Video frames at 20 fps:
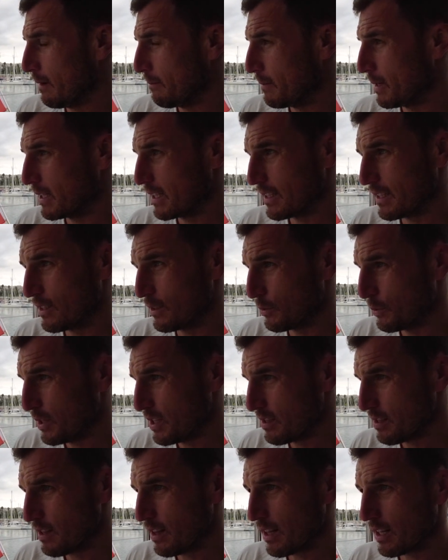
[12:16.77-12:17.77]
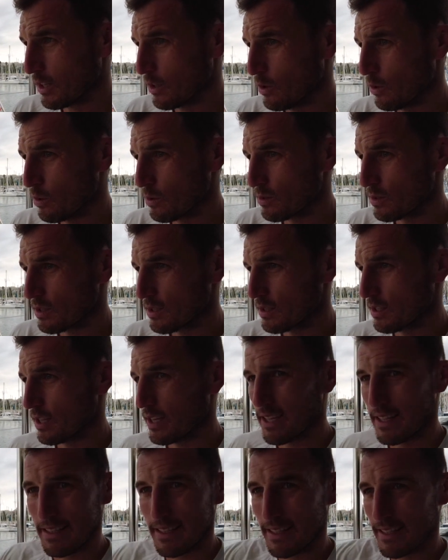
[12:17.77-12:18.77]
But the recent lagoons,
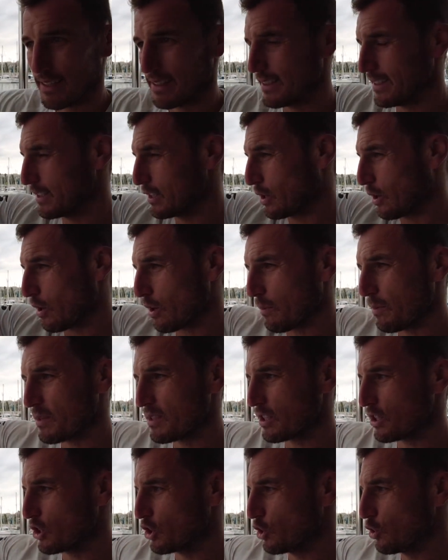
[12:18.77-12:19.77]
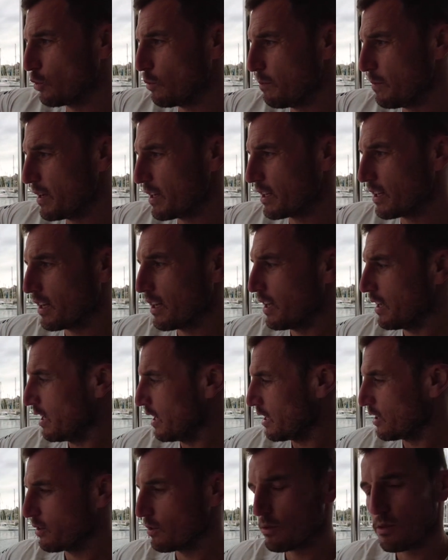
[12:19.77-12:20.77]
these cockpits are too big
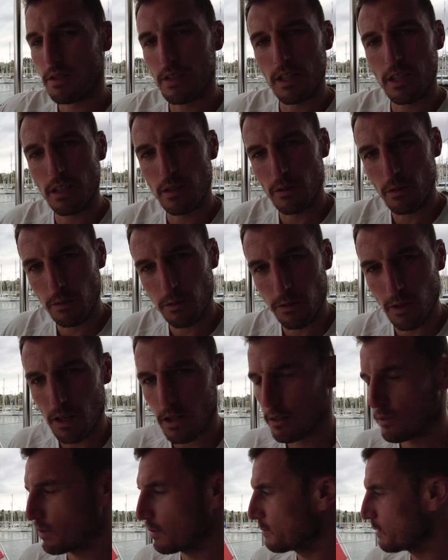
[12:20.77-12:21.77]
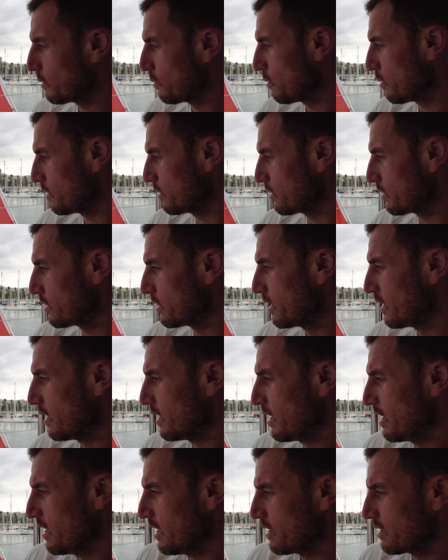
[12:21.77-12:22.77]
and you sit too far from the water.
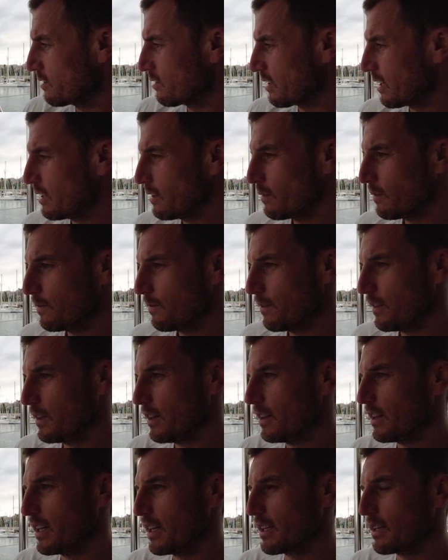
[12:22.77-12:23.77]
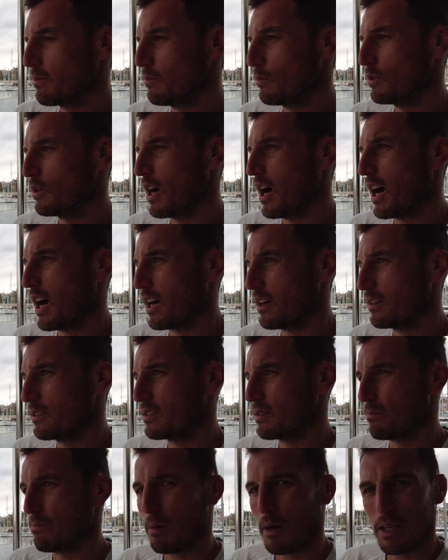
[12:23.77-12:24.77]
So you kind of feel like more
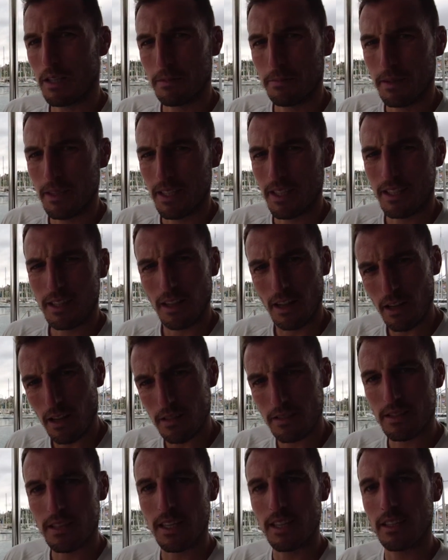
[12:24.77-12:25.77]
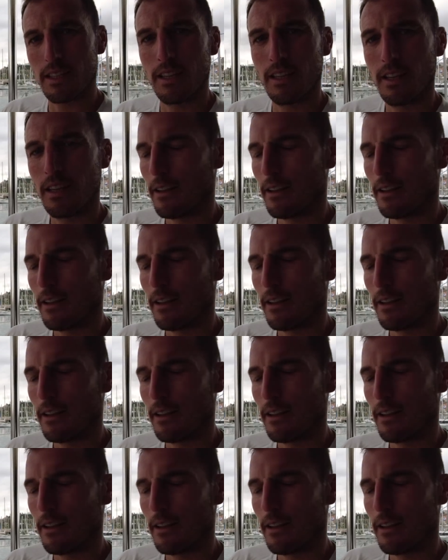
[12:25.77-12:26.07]
house apartment. It lost that